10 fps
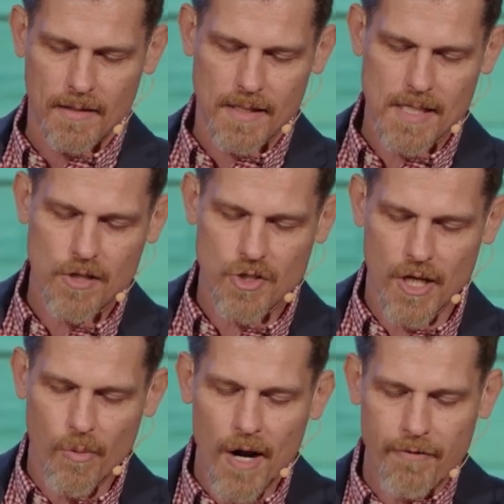That's actually
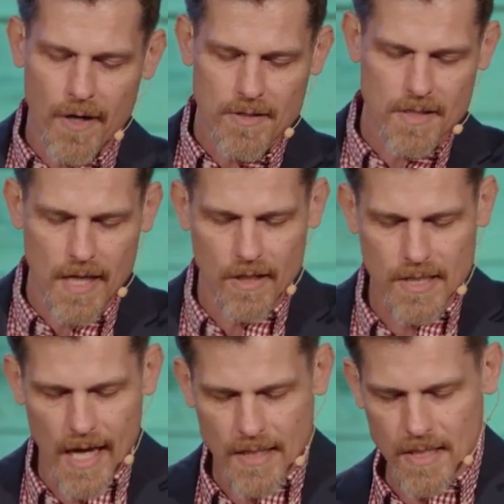a reference there
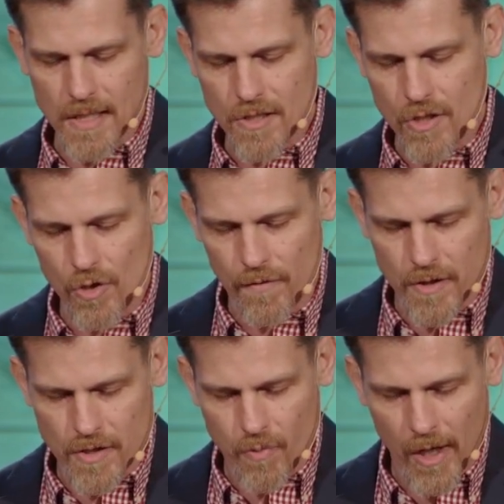to Exodus 2,
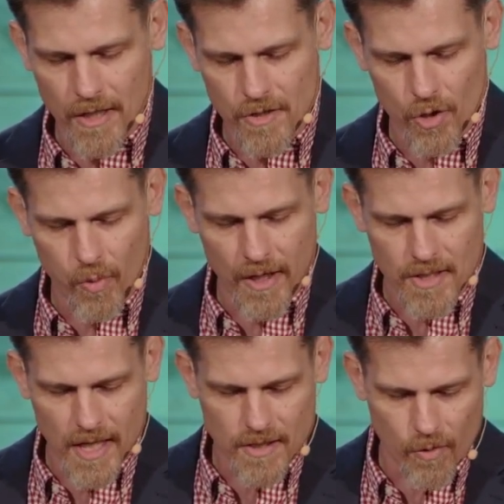verses 1 and 2, where it
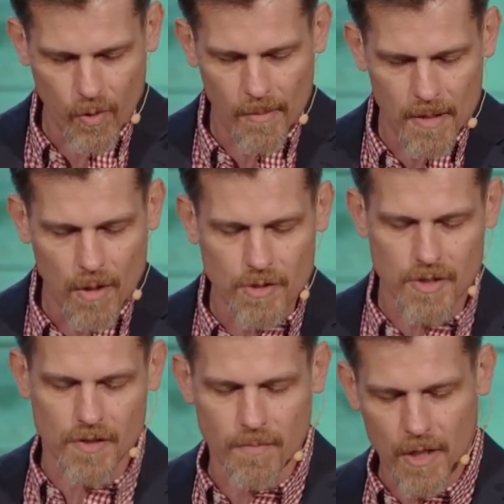says, The woman,
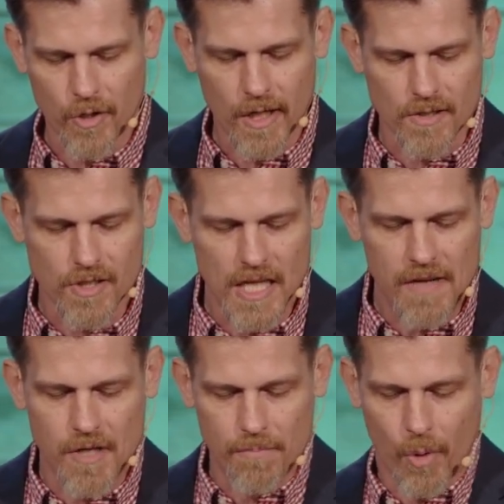Moses' mother,
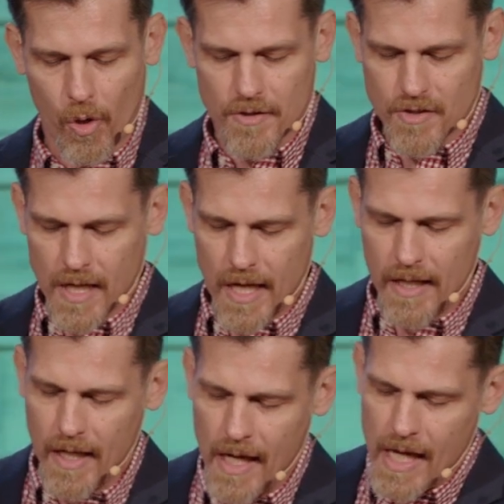conceived and bore a son,